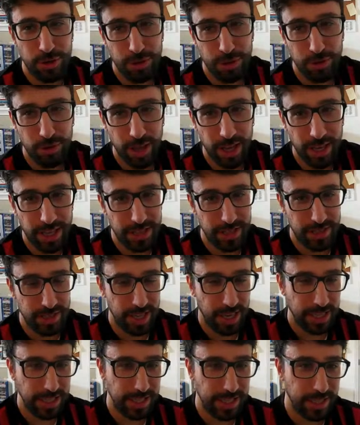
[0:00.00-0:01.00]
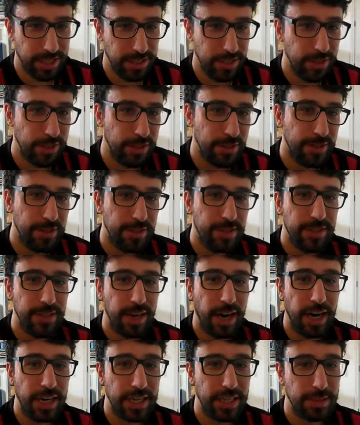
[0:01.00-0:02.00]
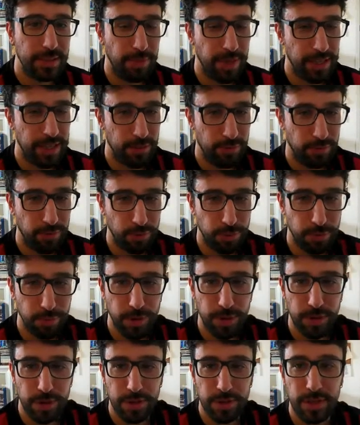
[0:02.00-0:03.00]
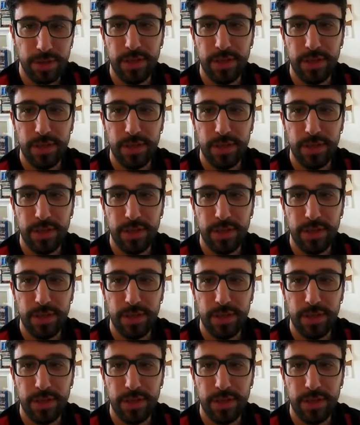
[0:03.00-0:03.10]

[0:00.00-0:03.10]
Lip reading: like the tactical aspect of football.